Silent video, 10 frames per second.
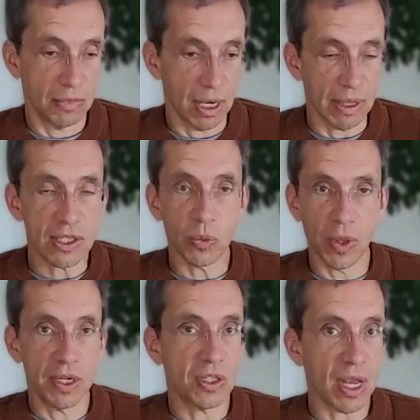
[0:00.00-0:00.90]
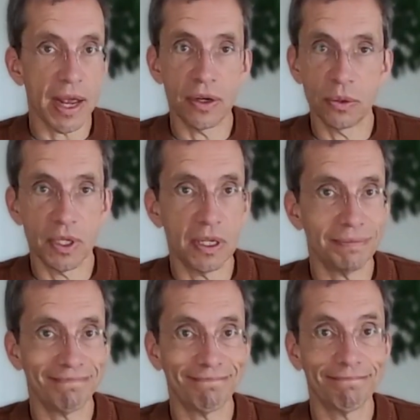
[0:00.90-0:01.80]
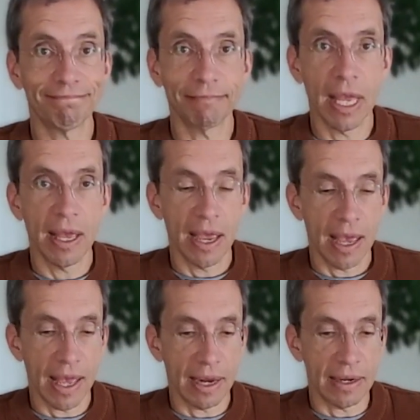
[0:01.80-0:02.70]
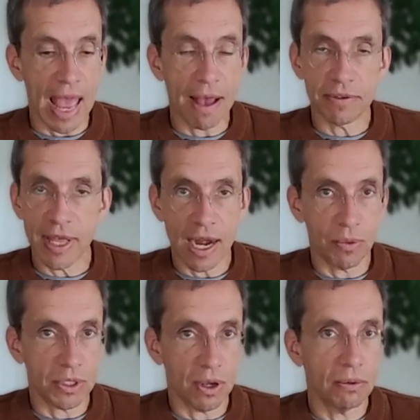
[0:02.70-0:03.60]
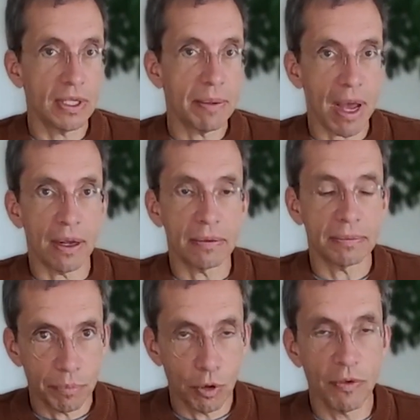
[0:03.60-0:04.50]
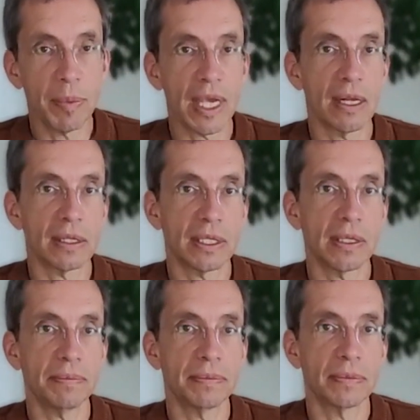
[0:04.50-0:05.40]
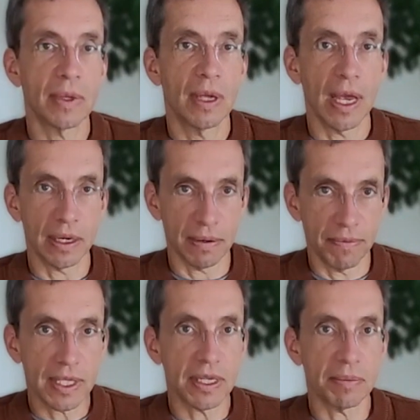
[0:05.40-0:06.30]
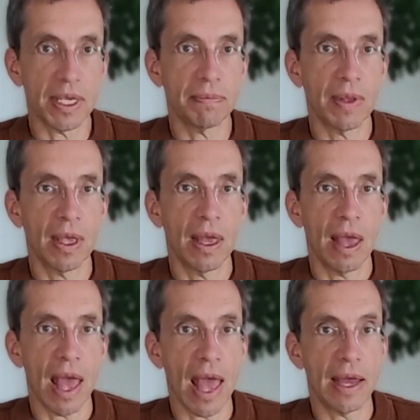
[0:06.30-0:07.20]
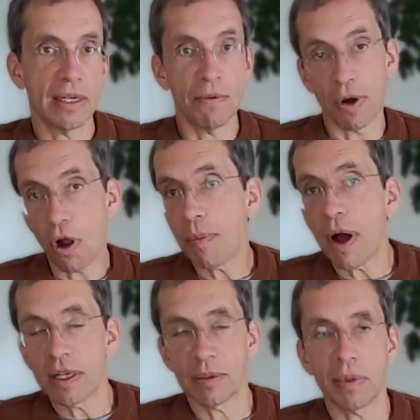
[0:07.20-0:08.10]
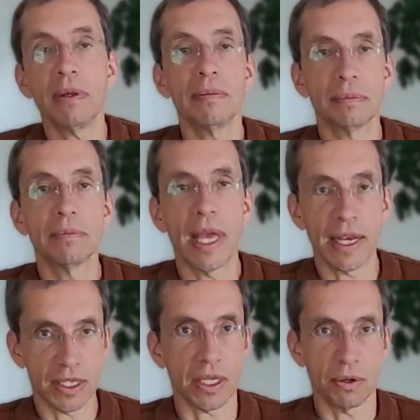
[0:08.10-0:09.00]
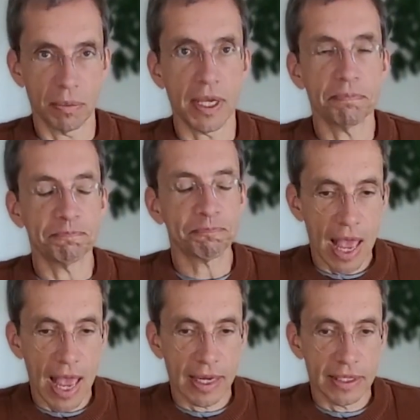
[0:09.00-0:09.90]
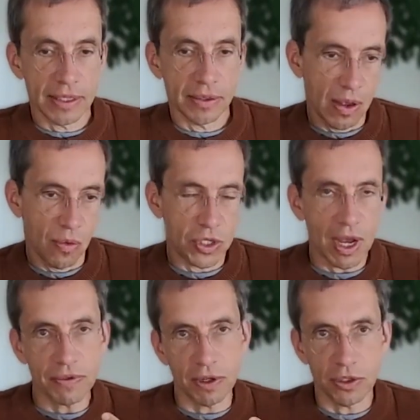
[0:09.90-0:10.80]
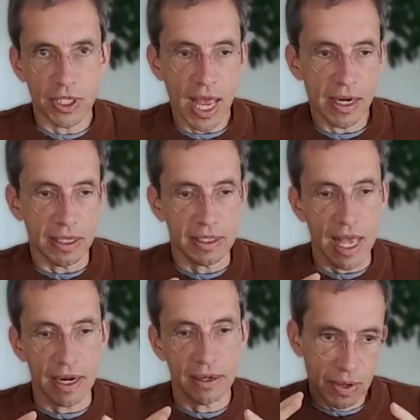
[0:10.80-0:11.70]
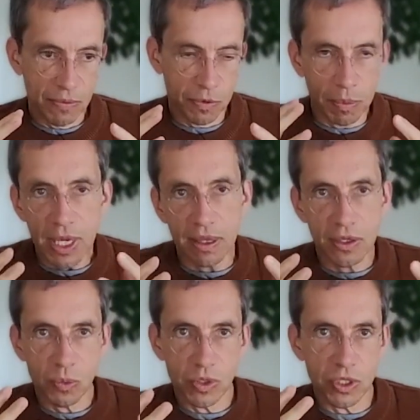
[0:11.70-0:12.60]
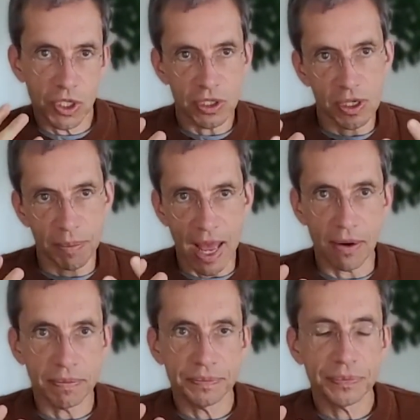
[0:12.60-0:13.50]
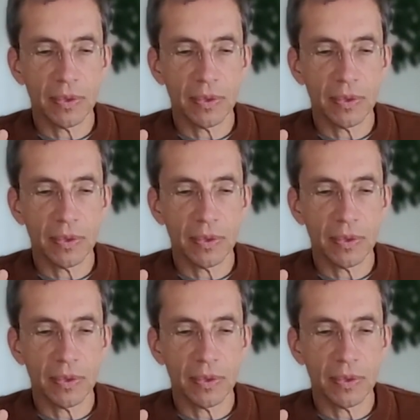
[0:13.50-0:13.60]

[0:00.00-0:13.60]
Yeah, that's when they decided who did it. And after that was only about proving me guilty and convicting me, and if at all possible, executing me. And what you have to understand is that for me, this wasn't just about